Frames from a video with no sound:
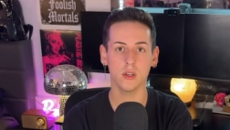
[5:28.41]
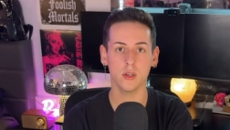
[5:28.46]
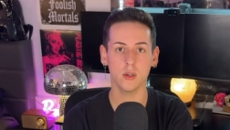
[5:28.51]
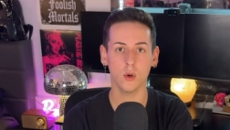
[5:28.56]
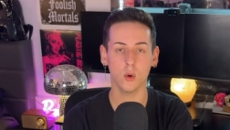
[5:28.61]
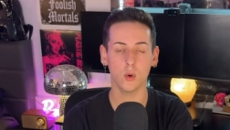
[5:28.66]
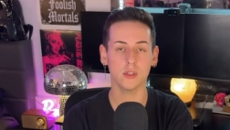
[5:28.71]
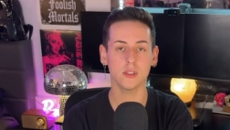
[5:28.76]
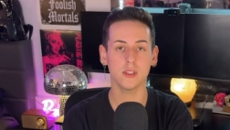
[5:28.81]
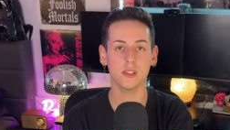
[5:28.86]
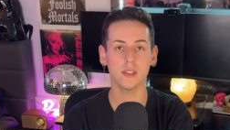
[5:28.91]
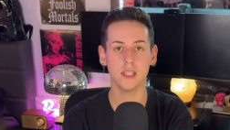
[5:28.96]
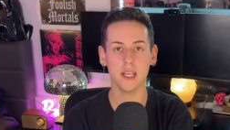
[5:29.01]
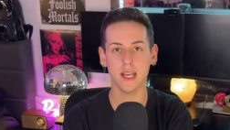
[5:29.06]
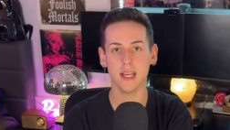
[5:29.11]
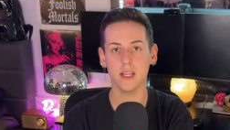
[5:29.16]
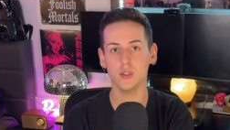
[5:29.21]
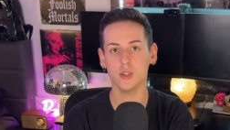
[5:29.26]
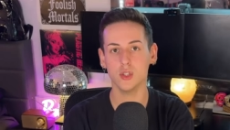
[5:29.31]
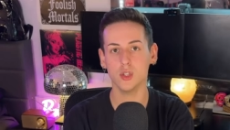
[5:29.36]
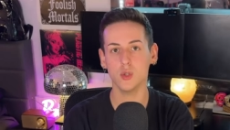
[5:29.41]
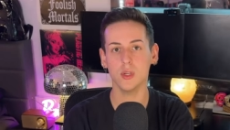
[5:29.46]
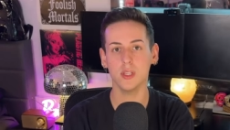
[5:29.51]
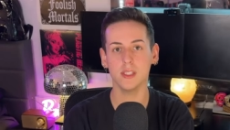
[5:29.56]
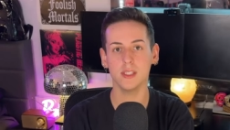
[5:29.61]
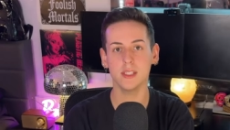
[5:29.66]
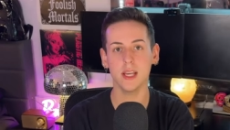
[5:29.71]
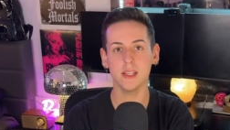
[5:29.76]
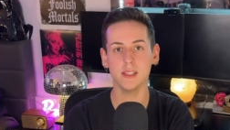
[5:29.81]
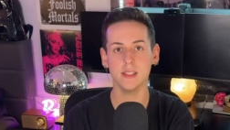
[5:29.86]
or to tan too
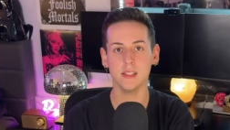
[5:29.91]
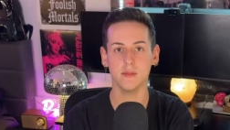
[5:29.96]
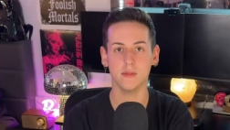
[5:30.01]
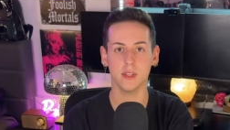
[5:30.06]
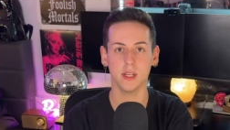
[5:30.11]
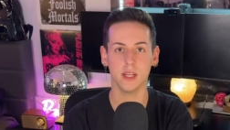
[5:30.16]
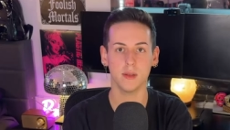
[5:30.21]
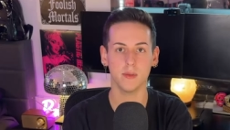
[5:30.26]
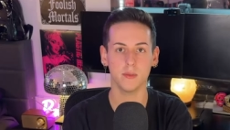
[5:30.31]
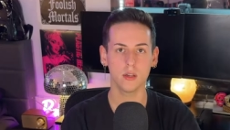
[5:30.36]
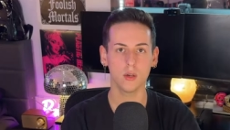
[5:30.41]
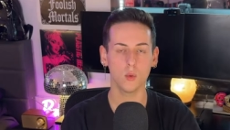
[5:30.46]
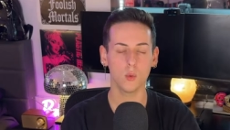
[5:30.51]
excessively.